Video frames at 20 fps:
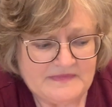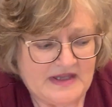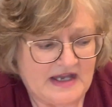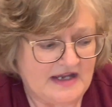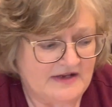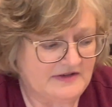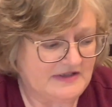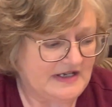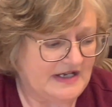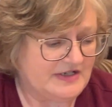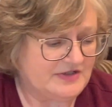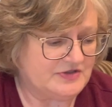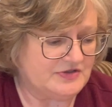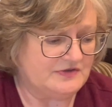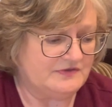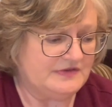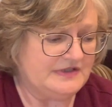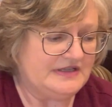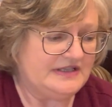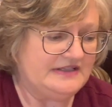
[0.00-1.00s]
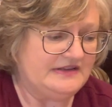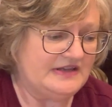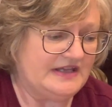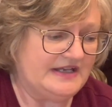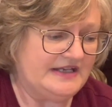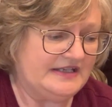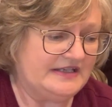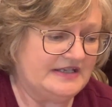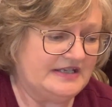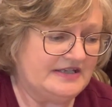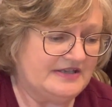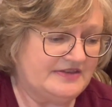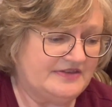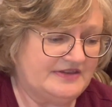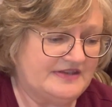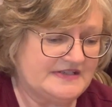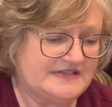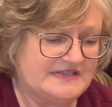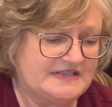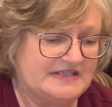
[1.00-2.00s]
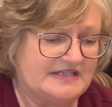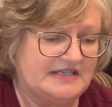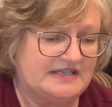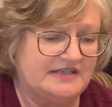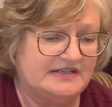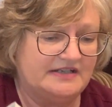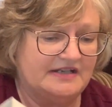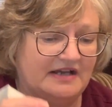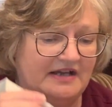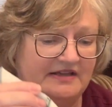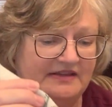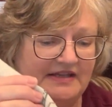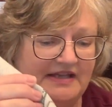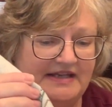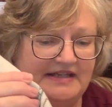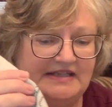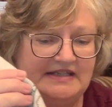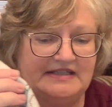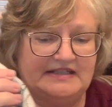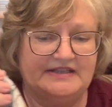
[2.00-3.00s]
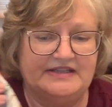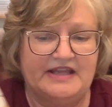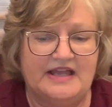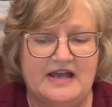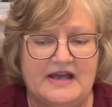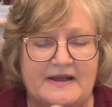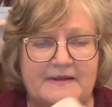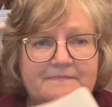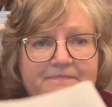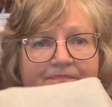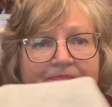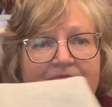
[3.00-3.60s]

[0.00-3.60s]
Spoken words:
I do really like this kit. I like it a lot.